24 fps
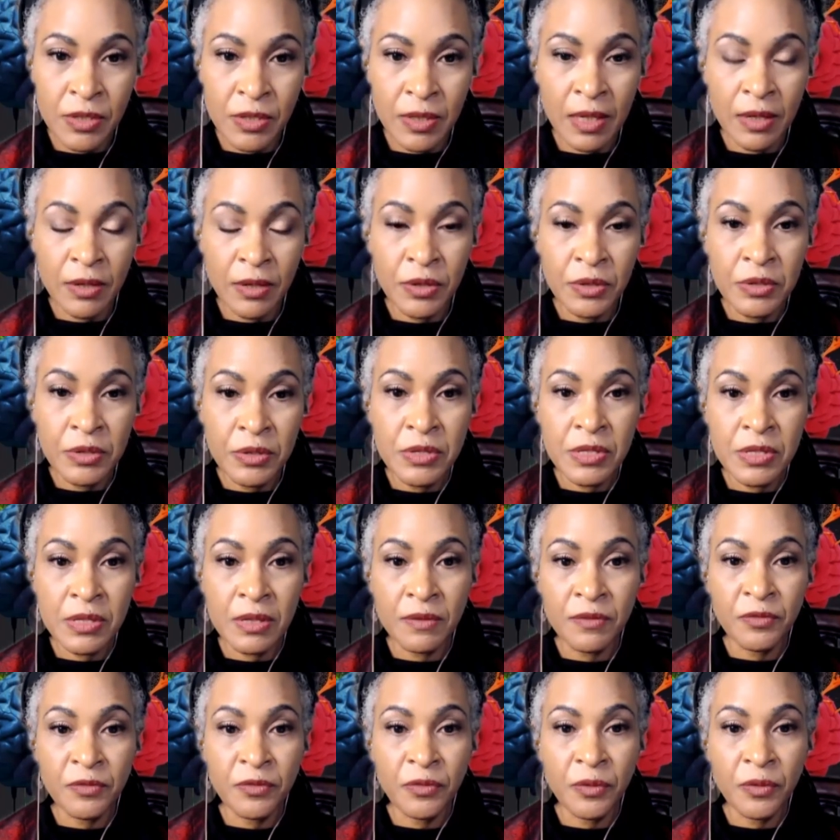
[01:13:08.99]
you can use
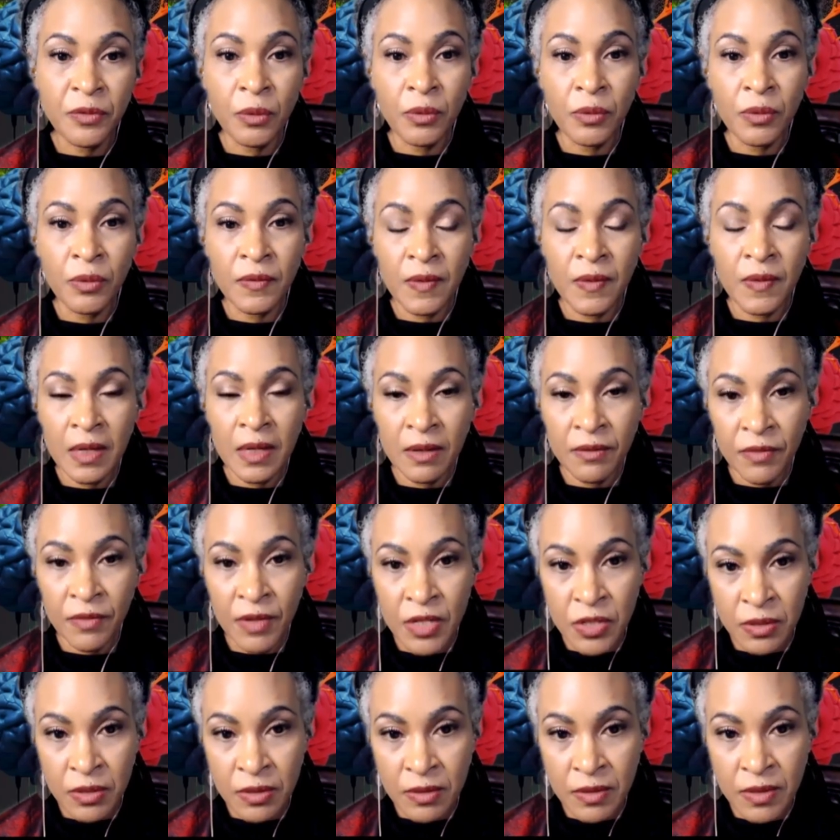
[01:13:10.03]
it for the
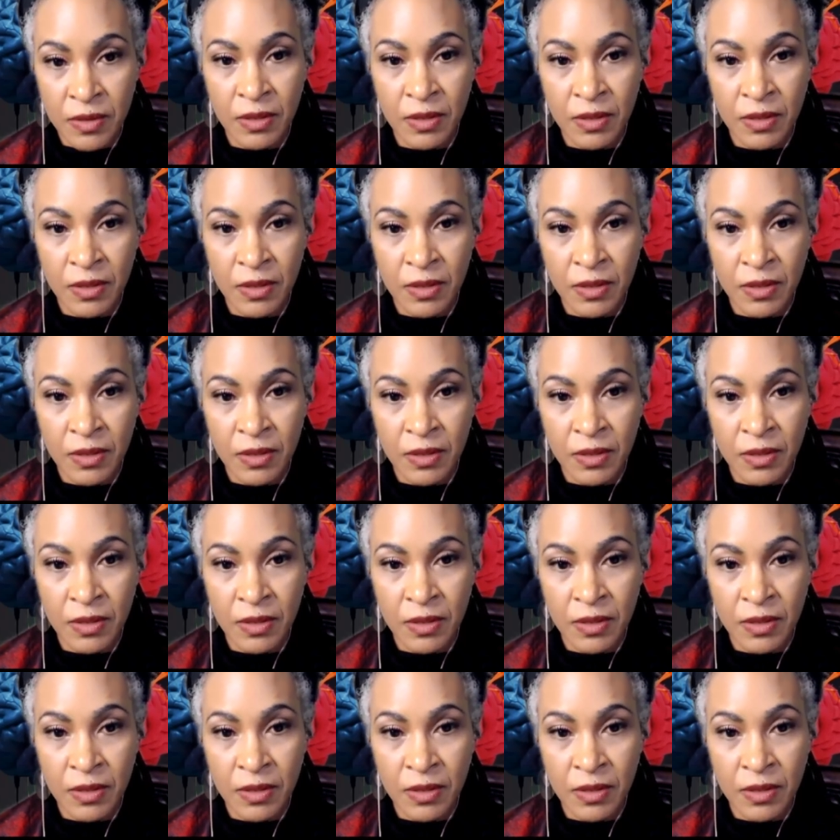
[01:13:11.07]
individual,